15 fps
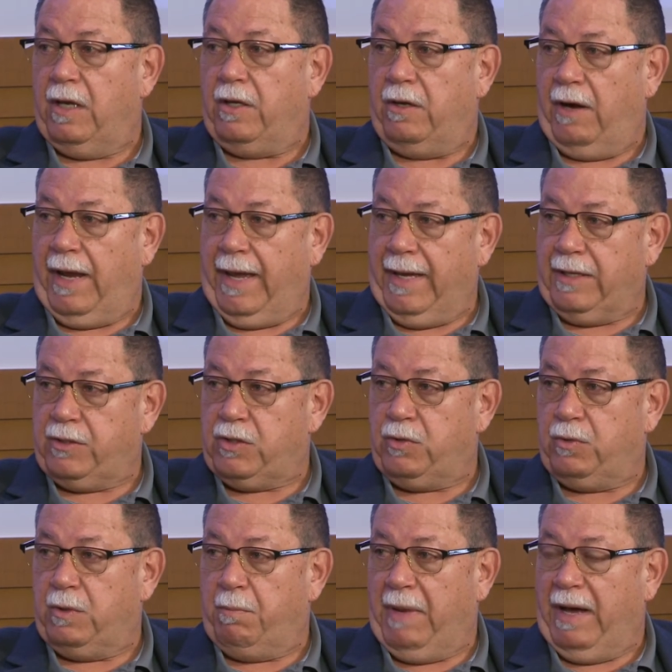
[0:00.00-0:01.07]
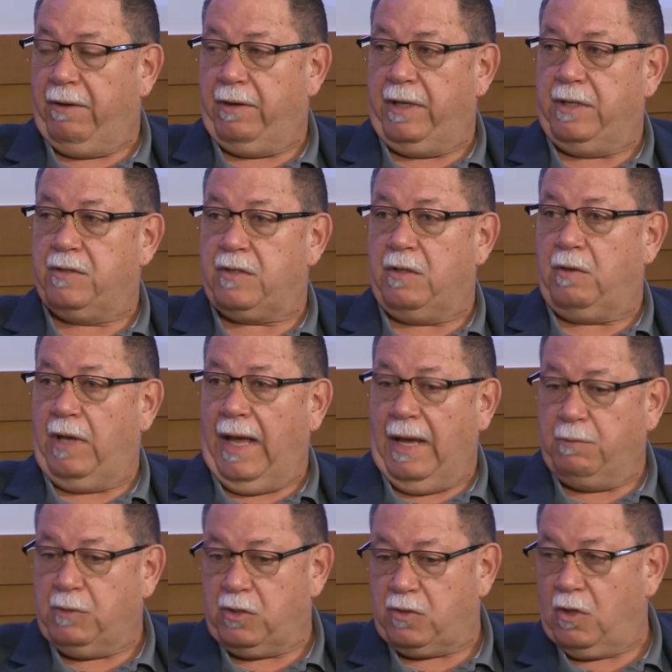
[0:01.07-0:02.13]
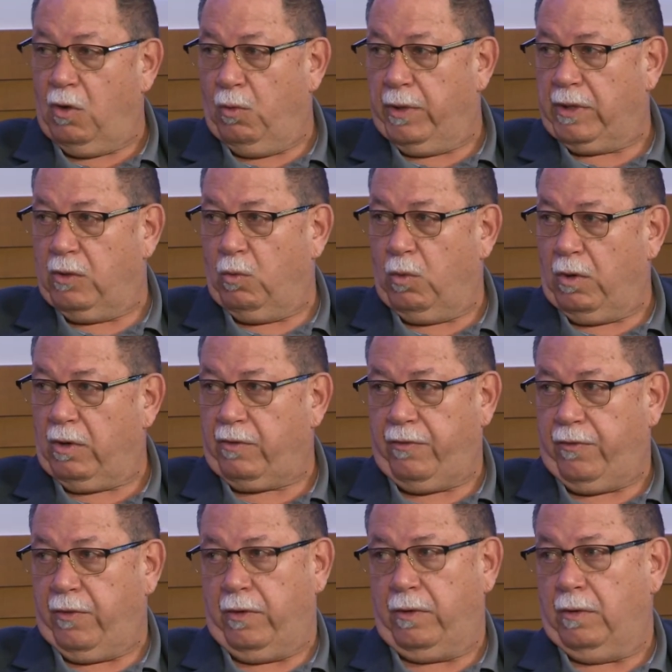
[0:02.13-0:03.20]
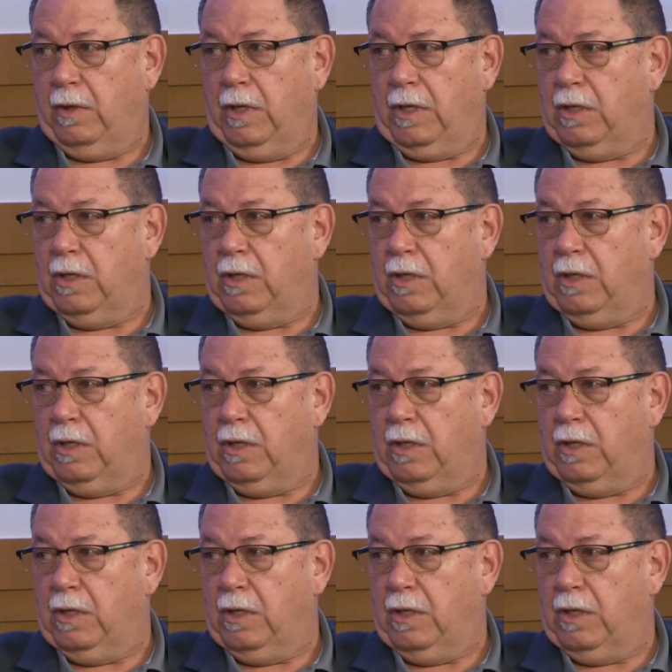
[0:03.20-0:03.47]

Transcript: your attitude about it isn't, I'm just going to work for,